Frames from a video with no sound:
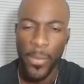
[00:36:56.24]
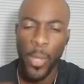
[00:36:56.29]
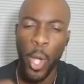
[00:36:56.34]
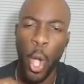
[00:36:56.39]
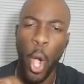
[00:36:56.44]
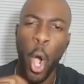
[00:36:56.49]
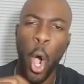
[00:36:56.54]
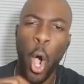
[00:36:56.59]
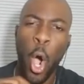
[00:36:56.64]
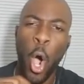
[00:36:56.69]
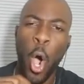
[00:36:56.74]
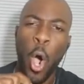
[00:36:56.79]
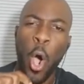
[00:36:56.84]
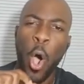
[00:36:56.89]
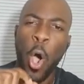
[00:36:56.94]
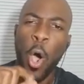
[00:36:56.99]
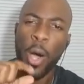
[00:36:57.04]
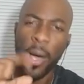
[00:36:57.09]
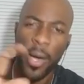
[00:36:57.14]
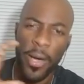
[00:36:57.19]

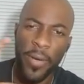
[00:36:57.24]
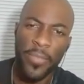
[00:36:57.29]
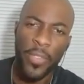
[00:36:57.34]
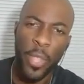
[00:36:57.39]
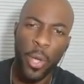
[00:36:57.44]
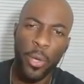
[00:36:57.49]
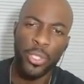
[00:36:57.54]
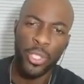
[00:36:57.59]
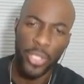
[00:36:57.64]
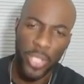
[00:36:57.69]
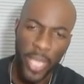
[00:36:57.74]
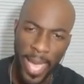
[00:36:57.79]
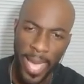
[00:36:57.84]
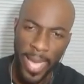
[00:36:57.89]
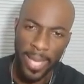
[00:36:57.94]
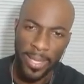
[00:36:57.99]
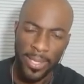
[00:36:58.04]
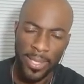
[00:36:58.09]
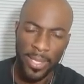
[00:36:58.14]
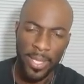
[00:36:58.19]
All of those
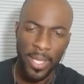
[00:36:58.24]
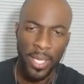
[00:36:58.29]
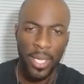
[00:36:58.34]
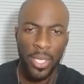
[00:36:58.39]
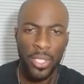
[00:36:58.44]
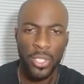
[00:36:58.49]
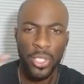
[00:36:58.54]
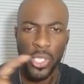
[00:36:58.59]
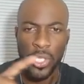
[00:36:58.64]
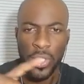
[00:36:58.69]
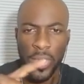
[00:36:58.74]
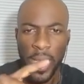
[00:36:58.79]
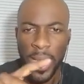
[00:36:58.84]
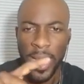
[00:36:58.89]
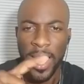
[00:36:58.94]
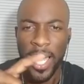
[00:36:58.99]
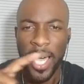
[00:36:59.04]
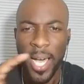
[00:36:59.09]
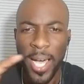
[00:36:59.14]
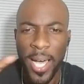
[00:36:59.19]
chats should say
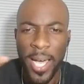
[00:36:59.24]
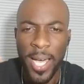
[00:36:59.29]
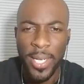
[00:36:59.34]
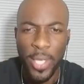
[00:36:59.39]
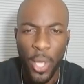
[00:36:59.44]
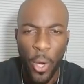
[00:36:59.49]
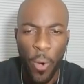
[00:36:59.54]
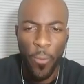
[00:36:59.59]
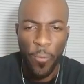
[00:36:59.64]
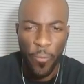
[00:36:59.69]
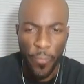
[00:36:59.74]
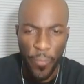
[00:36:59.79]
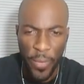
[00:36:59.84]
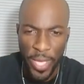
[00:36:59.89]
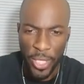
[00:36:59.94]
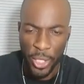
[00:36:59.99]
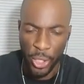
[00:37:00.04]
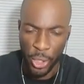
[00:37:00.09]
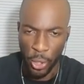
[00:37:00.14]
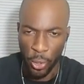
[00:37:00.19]

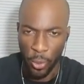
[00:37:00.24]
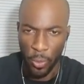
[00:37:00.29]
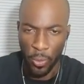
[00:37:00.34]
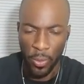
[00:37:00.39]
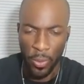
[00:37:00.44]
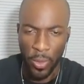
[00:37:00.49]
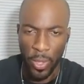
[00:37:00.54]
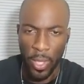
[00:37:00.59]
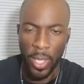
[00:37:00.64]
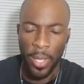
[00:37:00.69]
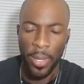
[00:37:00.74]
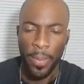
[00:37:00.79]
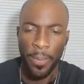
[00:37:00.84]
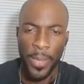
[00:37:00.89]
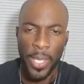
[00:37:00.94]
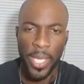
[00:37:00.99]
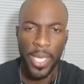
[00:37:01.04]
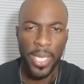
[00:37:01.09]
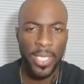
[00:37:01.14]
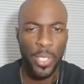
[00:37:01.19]
unofficial
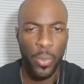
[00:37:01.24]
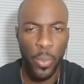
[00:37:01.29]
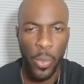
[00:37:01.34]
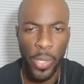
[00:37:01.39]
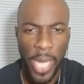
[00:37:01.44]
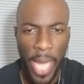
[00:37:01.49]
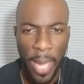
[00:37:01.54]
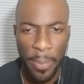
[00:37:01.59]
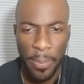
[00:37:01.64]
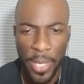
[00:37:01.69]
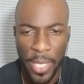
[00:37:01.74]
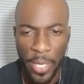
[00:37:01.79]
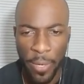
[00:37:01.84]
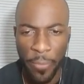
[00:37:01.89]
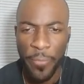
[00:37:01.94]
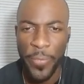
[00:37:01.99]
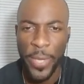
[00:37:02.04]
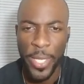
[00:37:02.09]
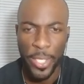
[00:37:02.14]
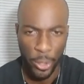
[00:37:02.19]
because it will not be an
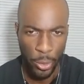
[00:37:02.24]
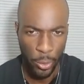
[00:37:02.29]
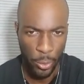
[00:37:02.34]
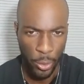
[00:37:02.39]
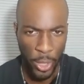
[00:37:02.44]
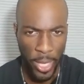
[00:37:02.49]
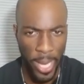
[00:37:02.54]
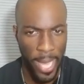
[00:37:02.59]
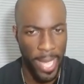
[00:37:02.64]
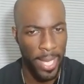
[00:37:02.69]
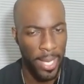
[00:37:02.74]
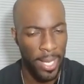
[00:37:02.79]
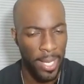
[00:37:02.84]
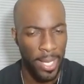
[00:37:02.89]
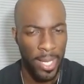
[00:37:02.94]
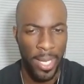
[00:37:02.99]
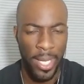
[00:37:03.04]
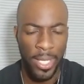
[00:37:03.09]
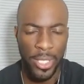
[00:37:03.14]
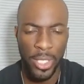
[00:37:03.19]
official chat
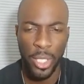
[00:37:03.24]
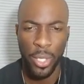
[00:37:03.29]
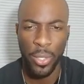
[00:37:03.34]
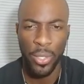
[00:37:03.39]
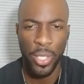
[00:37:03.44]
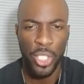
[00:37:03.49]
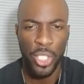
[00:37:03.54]
until the